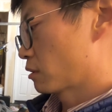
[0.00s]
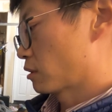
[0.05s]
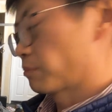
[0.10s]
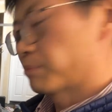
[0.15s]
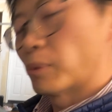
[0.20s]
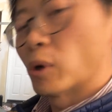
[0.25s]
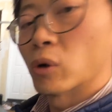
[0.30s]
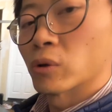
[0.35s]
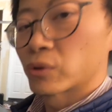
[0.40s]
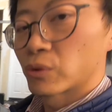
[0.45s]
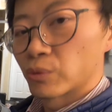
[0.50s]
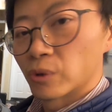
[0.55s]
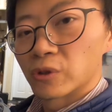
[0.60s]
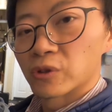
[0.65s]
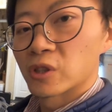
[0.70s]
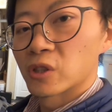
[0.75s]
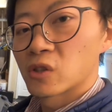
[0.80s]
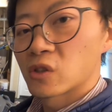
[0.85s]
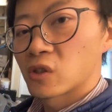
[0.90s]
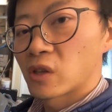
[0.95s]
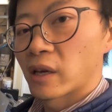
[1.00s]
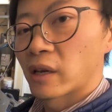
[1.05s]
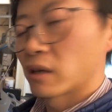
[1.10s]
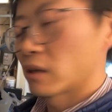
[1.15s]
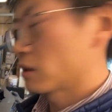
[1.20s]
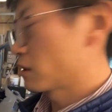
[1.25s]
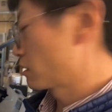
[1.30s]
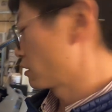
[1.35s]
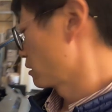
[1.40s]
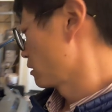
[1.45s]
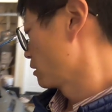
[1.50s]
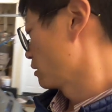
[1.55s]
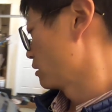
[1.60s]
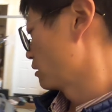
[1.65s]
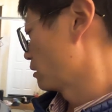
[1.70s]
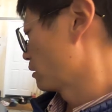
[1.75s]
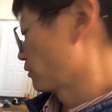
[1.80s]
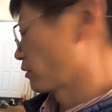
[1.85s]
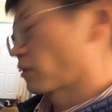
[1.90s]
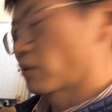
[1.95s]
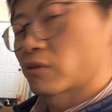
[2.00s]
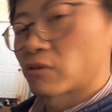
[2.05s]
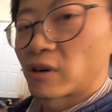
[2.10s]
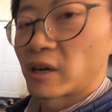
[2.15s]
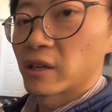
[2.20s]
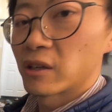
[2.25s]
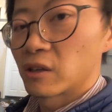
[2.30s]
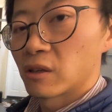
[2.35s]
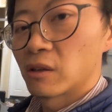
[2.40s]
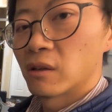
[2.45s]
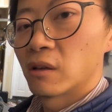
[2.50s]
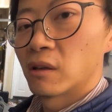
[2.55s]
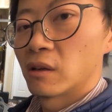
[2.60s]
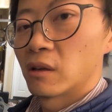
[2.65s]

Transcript: bolt will just take the thread